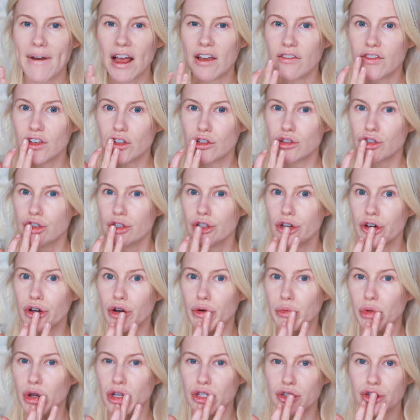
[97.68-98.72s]
I feel
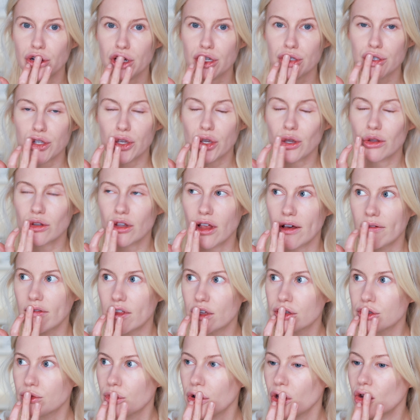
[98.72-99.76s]
so moisturizing. I love
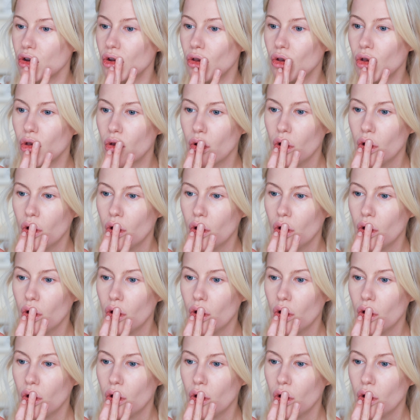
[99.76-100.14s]
this one.